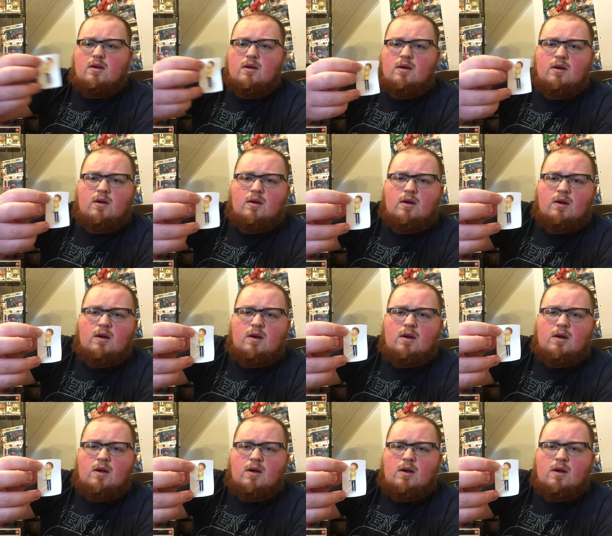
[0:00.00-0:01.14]

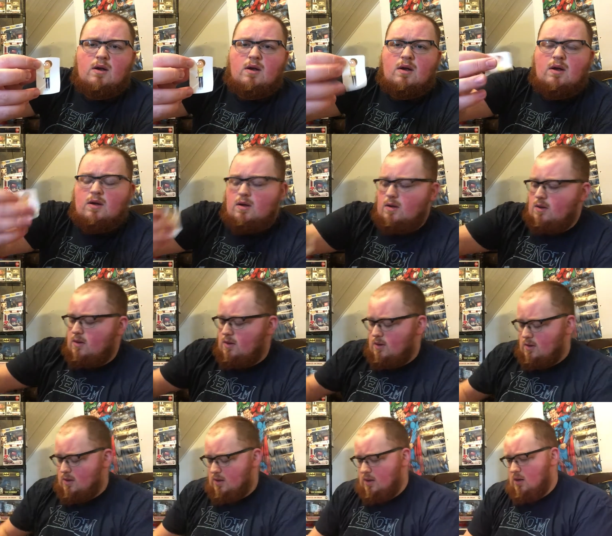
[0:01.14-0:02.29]

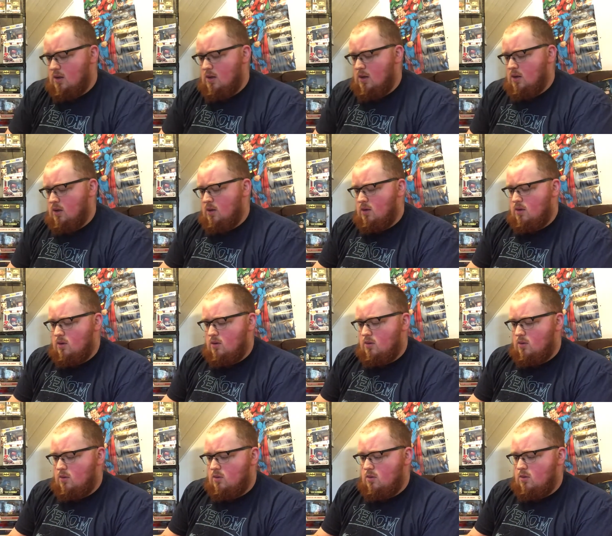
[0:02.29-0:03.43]

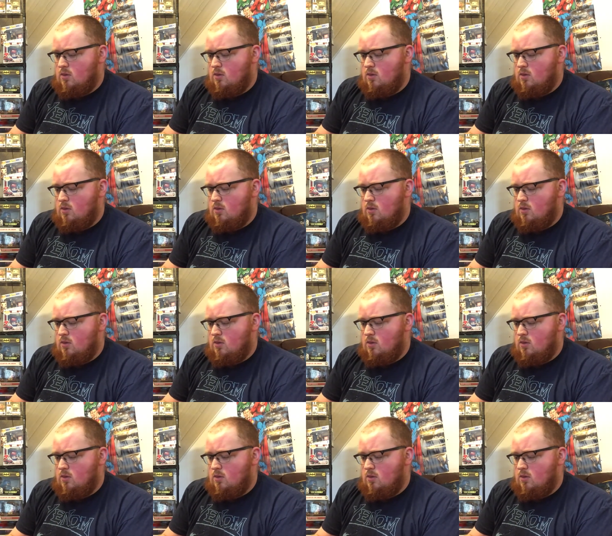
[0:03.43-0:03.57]
Nobody speaks.